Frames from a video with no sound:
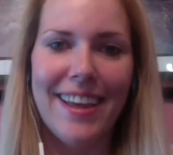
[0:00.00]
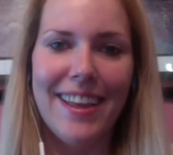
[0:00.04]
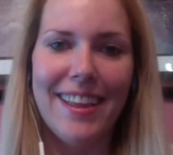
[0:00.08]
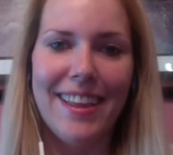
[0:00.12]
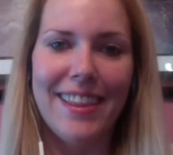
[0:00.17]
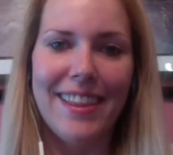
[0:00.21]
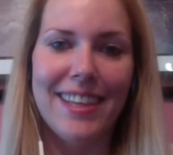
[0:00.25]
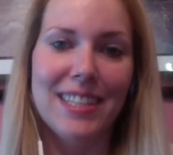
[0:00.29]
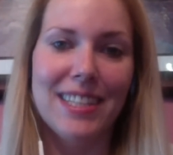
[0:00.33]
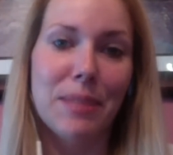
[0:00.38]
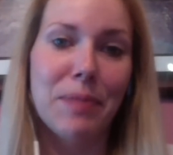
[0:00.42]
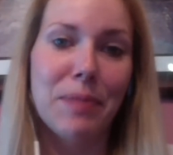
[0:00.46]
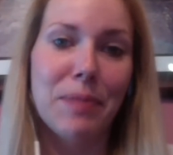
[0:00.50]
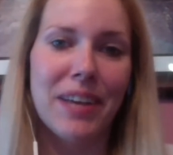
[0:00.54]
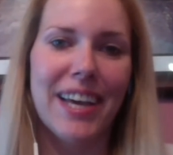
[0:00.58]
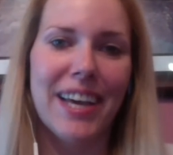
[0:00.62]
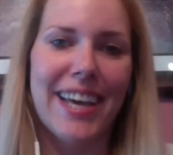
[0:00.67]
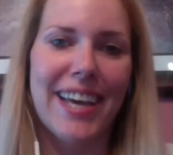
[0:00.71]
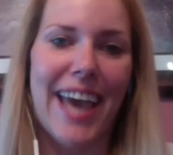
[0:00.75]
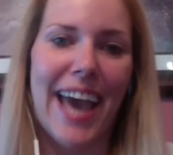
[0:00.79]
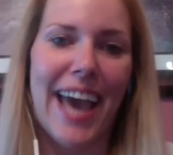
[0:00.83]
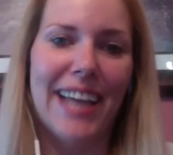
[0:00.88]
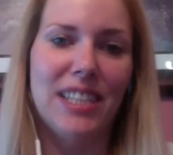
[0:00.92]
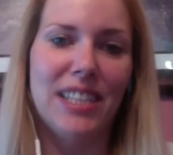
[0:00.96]
there's something I
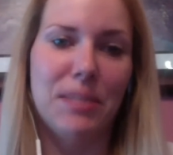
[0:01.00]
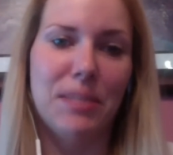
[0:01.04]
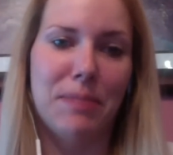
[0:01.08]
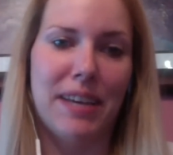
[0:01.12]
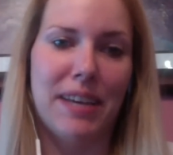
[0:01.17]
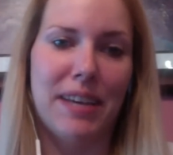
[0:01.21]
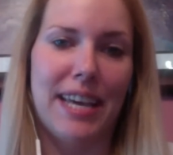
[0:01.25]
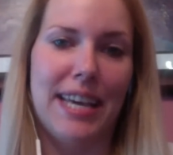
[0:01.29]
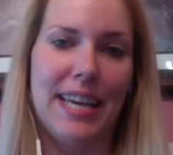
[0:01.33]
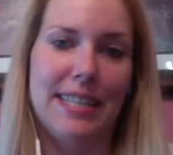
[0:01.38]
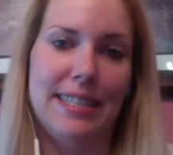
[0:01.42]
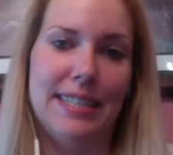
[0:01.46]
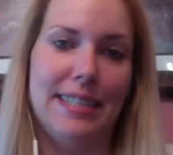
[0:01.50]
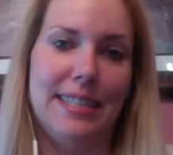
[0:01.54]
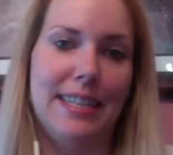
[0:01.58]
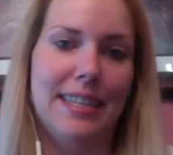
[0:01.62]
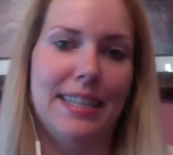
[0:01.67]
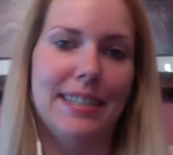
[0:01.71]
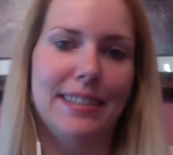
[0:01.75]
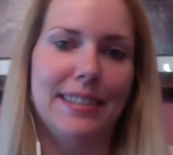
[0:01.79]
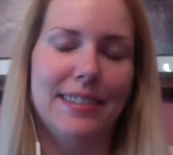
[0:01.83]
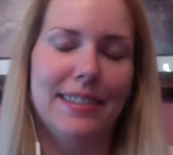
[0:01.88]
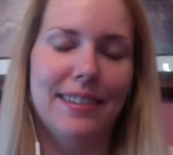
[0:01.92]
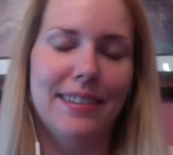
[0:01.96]
add to my
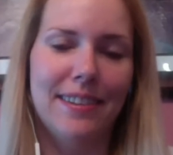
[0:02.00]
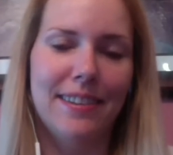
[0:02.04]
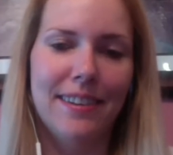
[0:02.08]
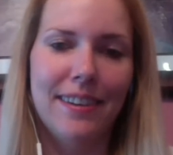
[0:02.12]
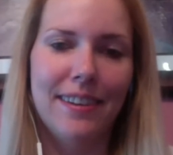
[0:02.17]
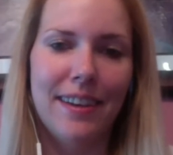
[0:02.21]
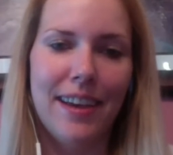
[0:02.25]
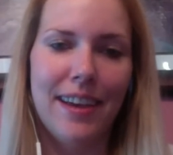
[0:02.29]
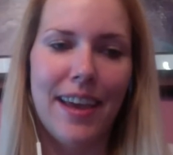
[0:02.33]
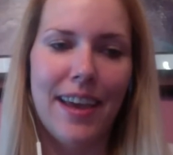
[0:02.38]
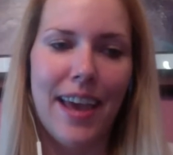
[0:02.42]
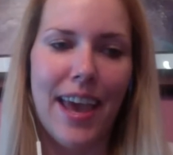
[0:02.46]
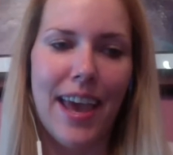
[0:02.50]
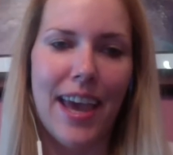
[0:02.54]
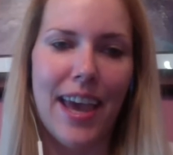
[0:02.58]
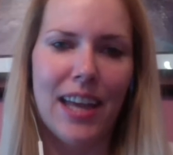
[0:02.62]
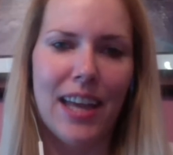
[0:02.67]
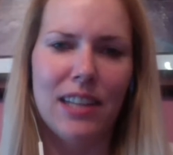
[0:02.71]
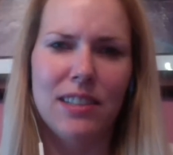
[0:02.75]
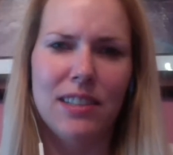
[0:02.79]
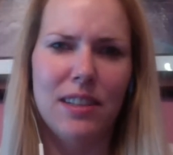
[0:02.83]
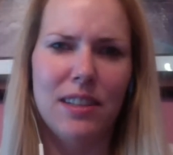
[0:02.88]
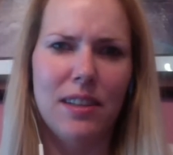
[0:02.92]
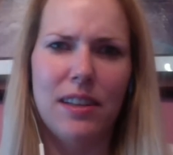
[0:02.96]
quesadillas.
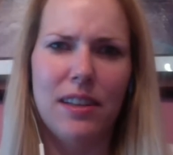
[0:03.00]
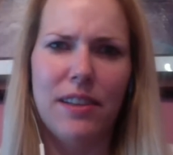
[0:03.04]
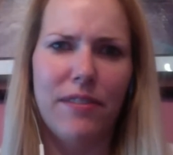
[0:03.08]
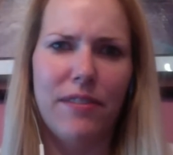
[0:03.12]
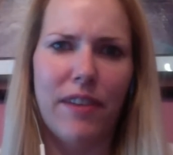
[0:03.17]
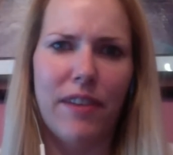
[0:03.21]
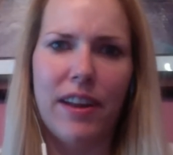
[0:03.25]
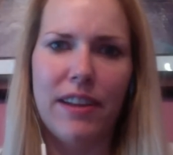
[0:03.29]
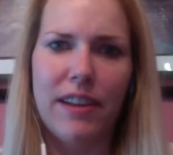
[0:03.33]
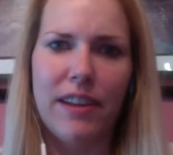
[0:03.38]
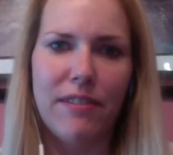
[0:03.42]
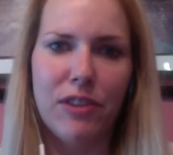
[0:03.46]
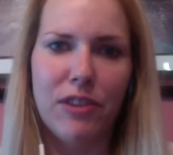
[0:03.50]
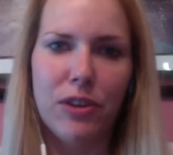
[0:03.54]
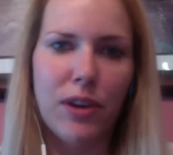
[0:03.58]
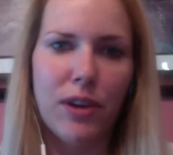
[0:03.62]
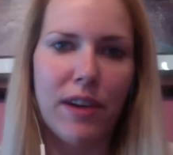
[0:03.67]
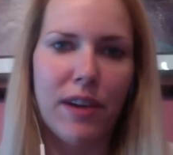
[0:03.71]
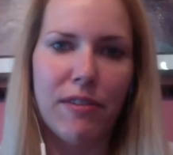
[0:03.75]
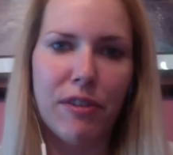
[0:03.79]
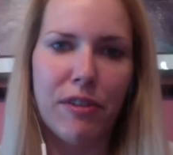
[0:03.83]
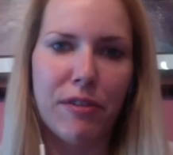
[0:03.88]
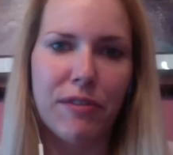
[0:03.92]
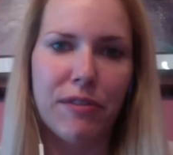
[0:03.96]
And if any of you
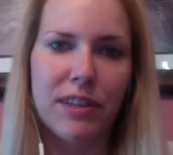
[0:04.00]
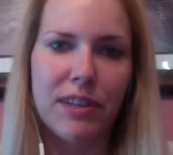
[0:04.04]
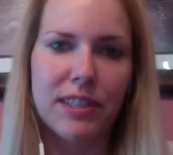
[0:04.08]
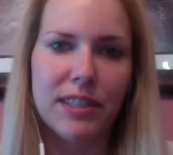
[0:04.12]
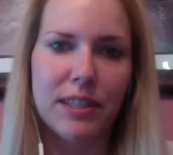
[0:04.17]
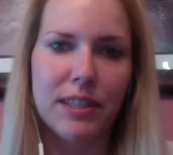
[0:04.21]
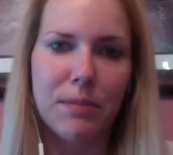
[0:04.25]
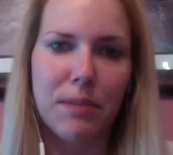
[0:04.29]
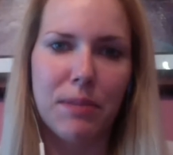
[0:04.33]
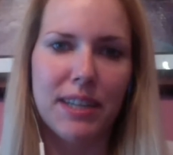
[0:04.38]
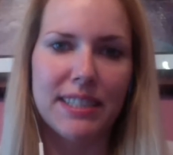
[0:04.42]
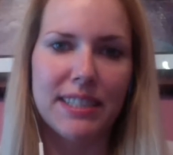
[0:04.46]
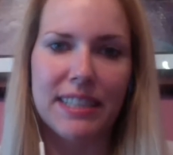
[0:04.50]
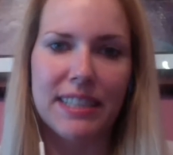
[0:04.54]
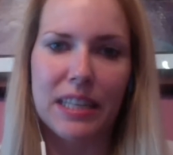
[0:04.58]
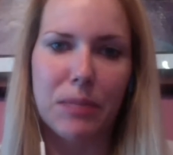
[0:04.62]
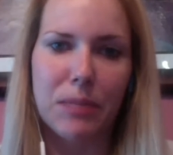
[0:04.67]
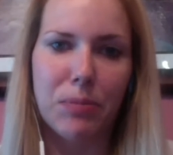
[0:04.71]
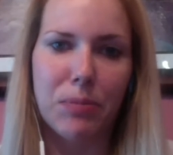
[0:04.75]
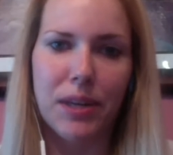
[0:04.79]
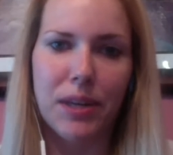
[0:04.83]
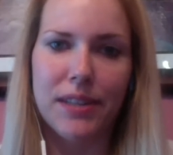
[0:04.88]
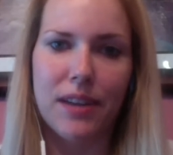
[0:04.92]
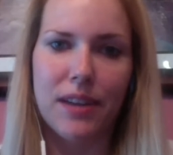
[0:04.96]
ever visit
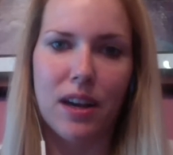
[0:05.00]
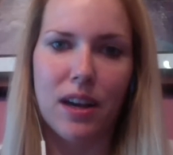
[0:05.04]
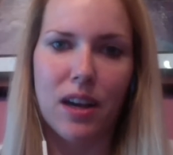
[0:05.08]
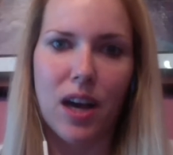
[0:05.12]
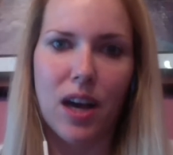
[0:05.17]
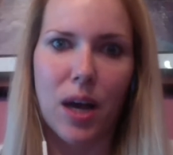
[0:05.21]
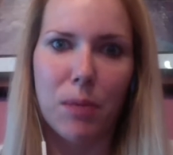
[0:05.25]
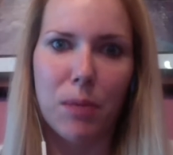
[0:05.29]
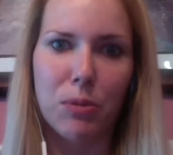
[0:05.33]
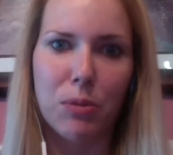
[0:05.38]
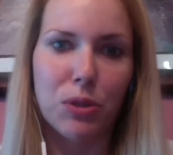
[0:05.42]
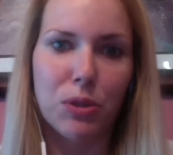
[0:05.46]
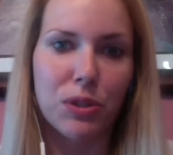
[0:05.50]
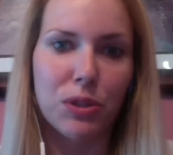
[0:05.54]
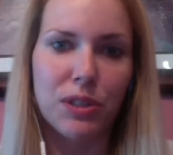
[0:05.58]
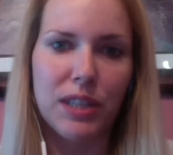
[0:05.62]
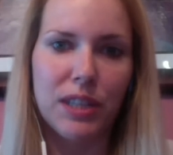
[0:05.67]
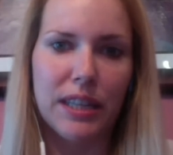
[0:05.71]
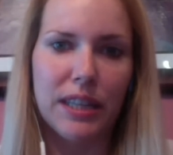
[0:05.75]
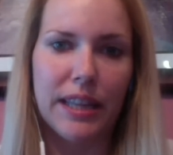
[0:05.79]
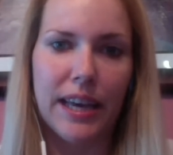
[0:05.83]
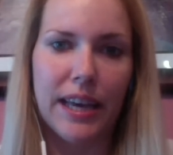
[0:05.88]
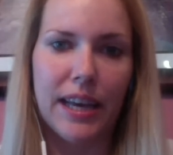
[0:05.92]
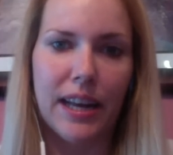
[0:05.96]
myskinnyplate.com, you'll
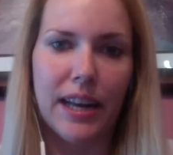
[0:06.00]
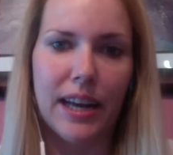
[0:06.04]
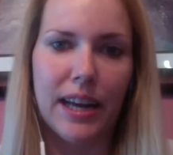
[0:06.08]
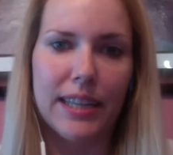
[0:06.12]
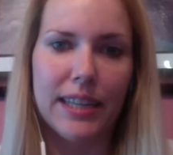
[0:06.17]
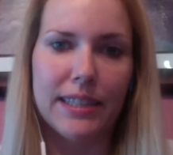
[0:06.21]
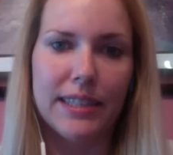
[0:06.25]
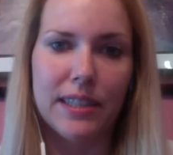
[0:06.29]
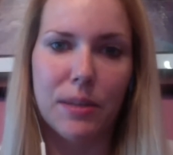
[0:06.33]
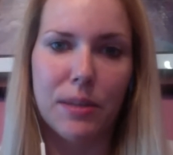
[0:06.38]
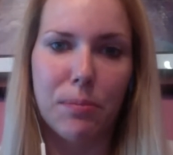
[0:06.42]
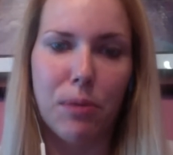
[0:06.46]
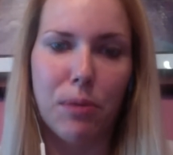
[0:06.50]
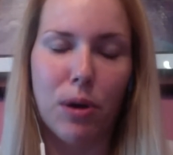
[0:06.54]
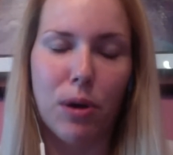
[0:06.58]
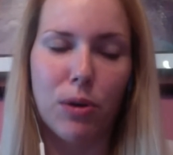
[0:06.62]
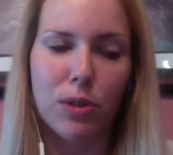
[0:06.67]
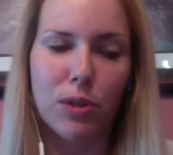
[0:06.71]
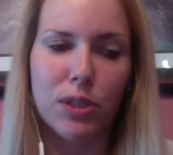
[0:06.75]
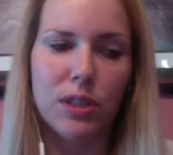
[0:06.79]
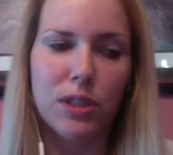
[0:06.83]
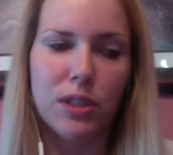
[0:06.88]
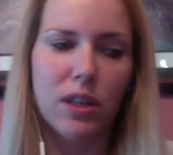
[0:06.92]
see that I did a post